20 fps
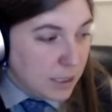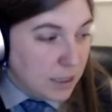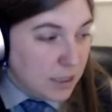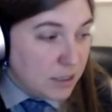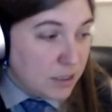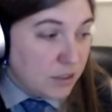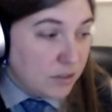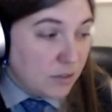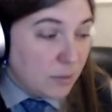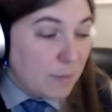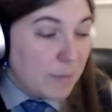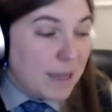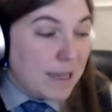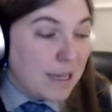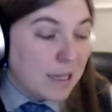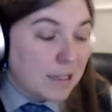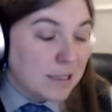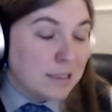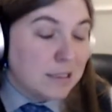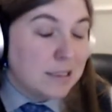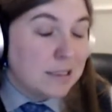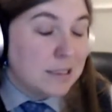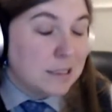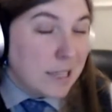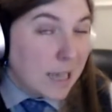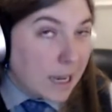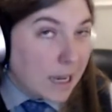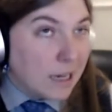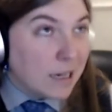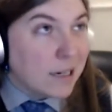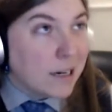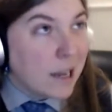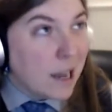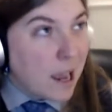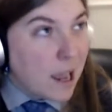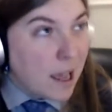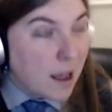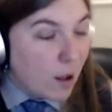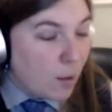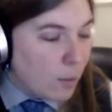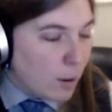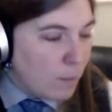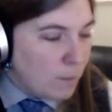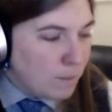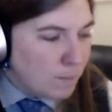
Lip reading: This is from my second album.